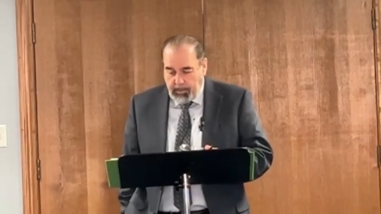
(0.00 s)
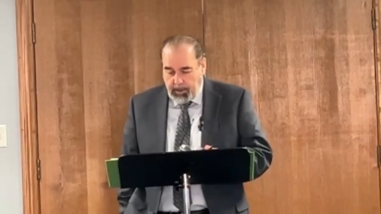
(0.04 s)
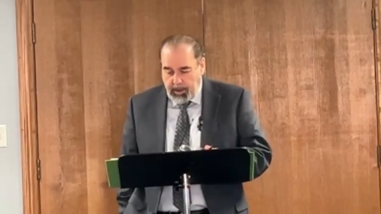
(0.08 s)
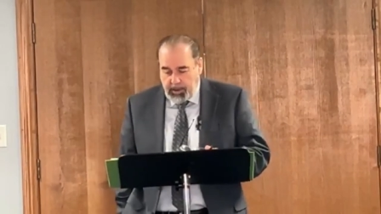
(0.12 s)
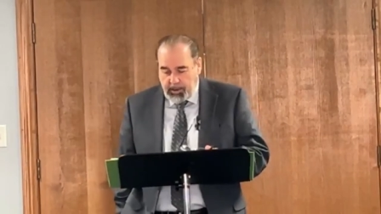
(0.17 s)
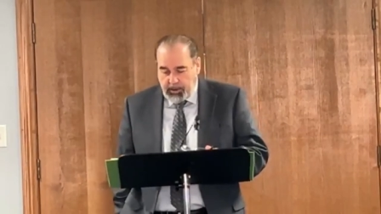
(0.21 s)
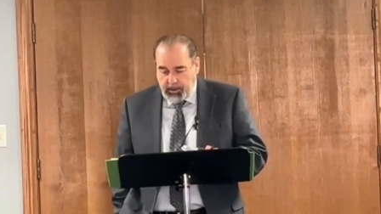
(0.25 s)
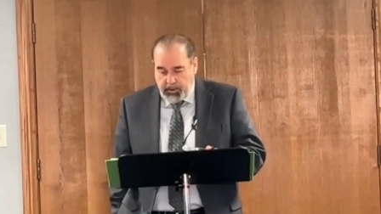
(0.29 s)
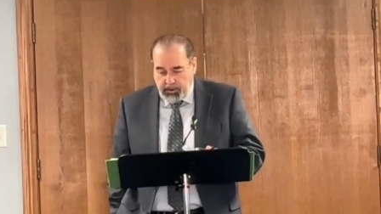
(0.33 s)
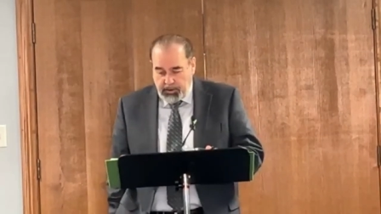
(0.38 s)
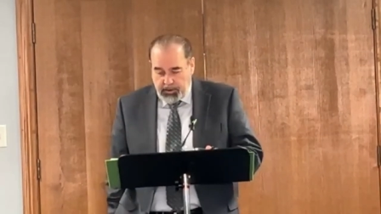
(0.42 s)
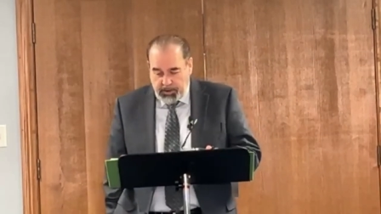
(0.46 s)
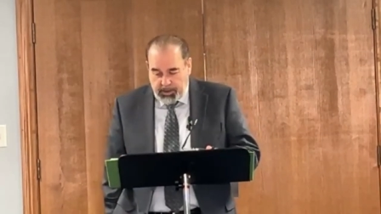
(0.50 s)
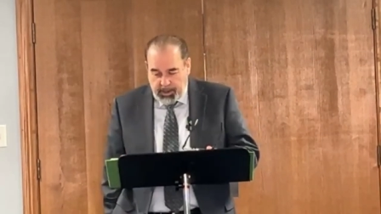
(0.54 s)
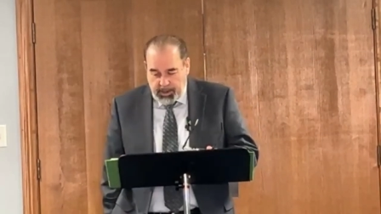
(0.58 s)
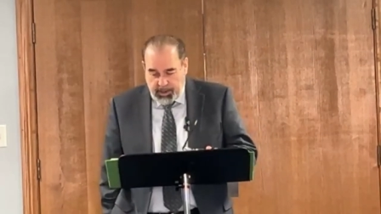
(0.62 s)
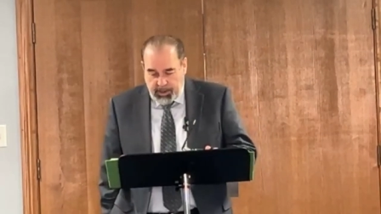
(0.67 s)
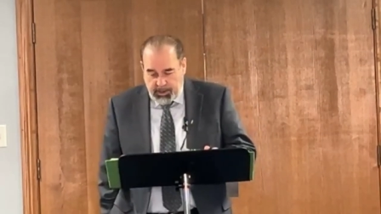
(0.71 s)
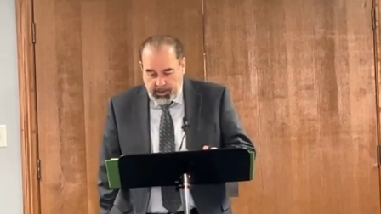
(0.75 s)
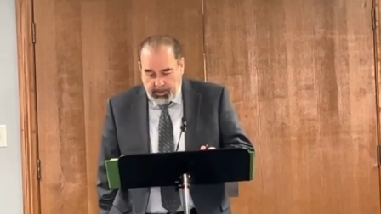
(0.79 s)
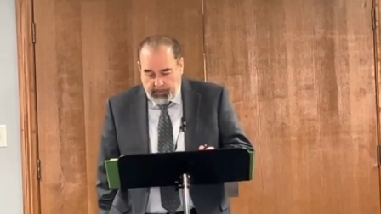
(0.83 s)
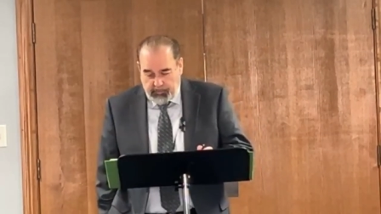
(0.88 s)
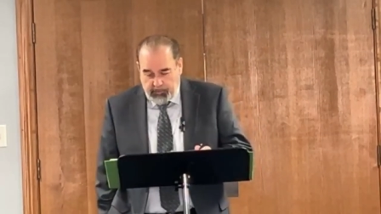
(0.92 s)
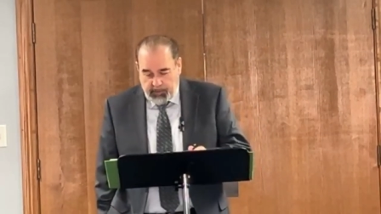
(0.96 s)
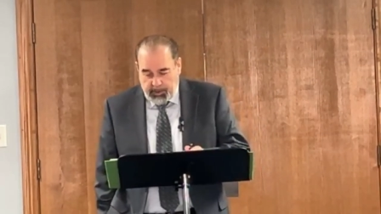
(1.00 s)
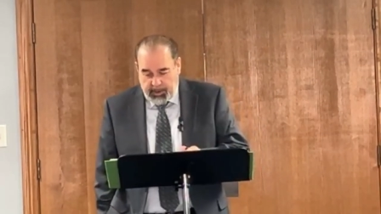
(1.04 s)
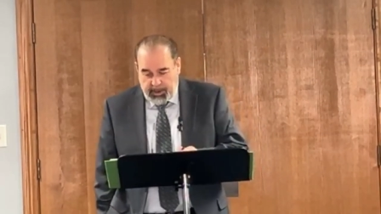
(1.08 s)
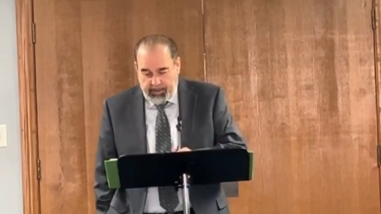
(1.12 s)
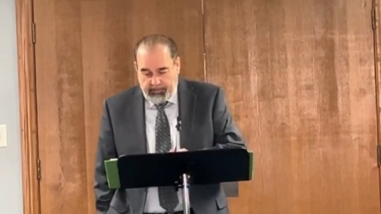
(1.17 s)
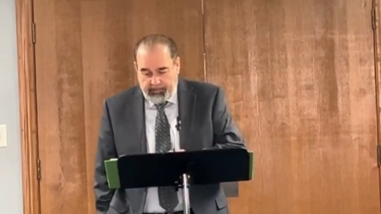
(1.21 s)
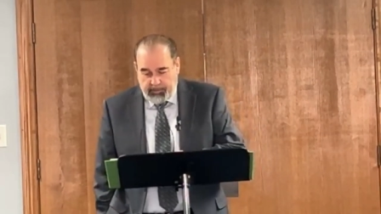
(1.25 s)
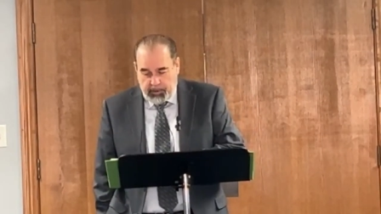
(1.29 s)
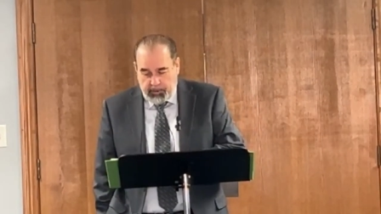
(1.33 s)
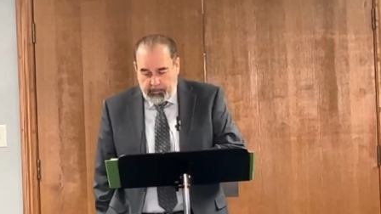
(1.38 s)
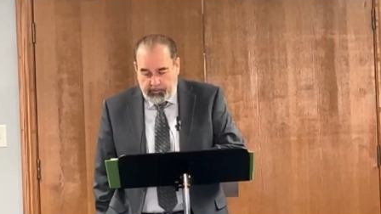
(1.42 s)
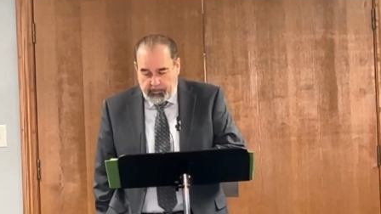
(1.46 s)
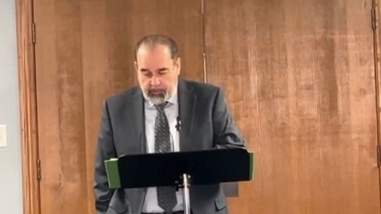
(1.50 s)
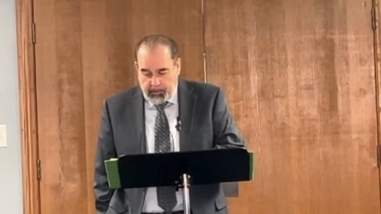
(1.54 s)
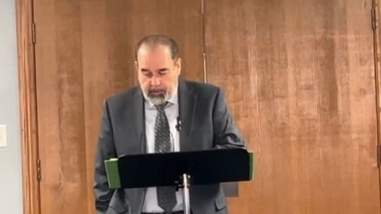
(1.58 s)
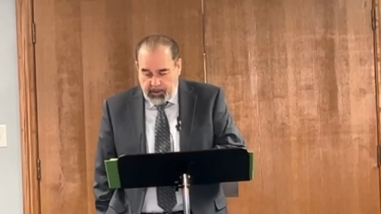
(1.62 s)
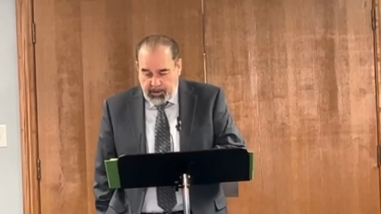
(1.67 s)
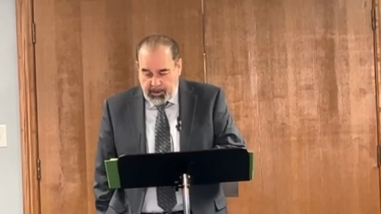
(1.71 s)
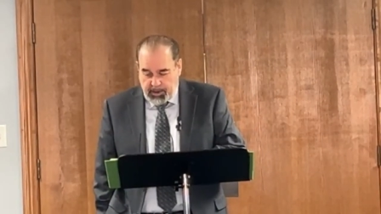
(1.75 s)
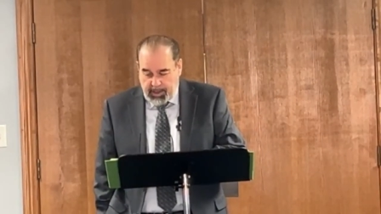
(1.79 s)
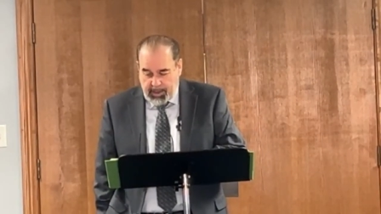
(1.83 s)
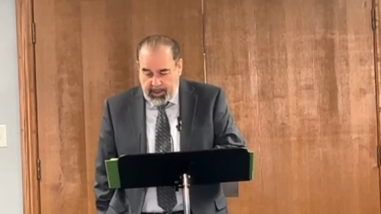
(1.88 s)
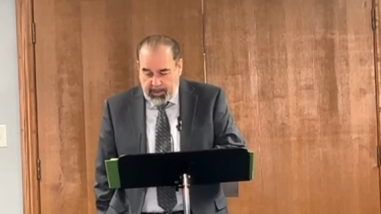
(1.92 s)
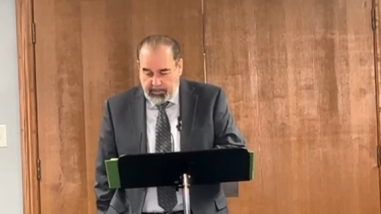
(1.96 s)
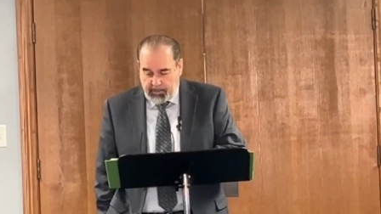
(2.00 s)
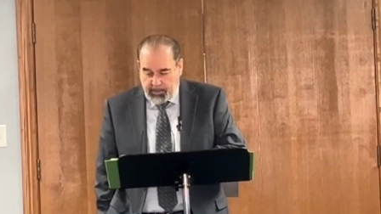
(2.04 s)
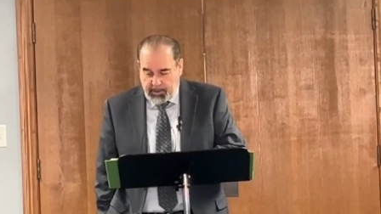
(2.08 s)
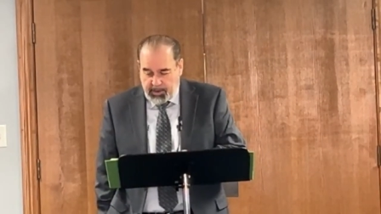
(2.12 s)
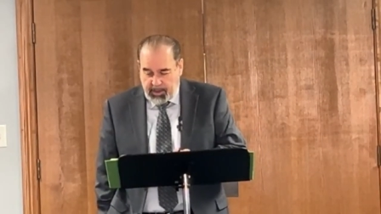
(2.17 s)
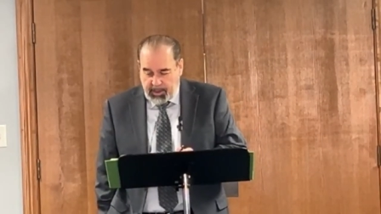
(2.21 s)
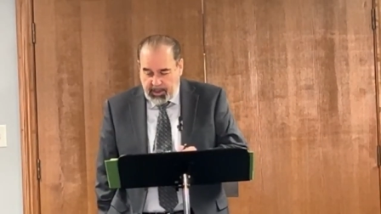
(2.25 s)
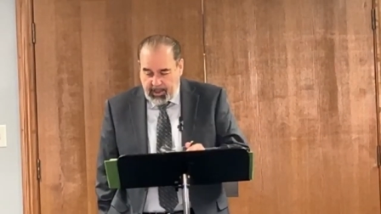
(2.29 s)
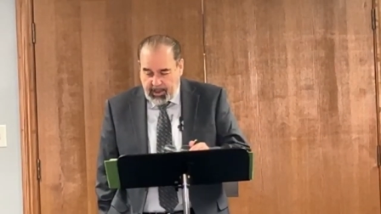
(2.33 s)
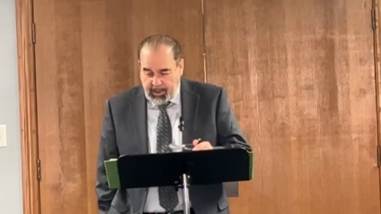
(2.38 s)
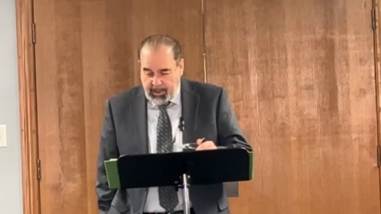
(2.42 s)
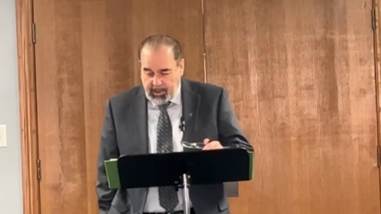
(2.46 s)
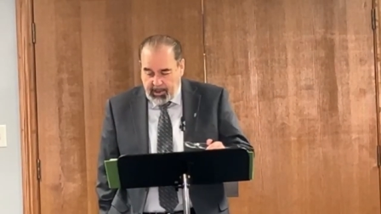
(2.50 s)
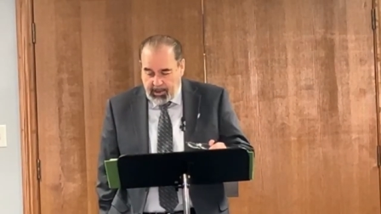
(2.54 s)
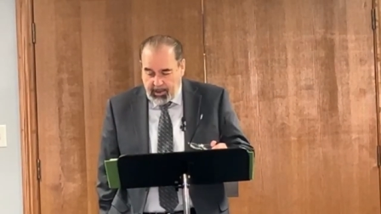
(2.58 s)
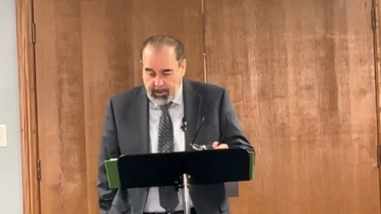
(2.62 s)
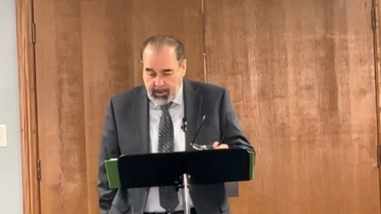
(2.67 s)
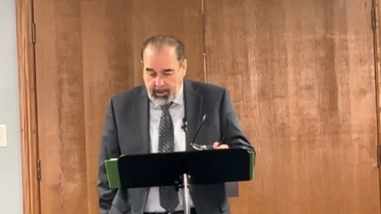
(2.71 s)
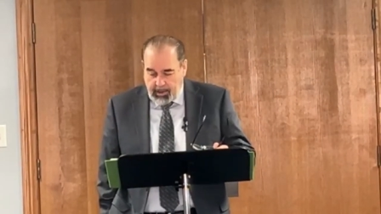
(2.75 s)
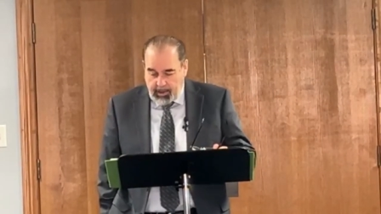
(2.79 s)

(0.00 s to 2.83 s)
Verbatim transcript: because your sins are forgiven you for his name's sake.